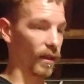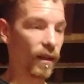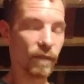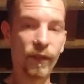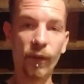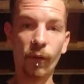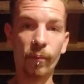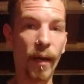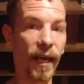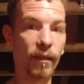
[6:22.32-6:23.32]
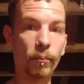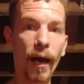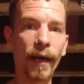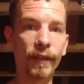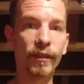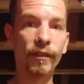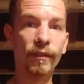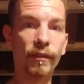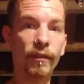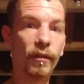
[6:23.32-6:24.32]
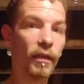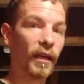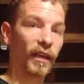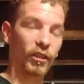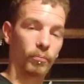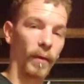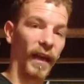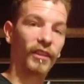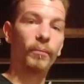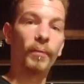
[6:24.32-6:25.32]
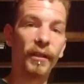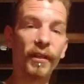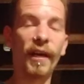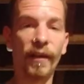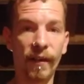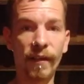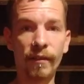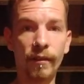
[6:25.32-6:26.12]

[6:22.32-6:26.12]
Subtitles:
If you're doing back and buys, because back's a bigger area,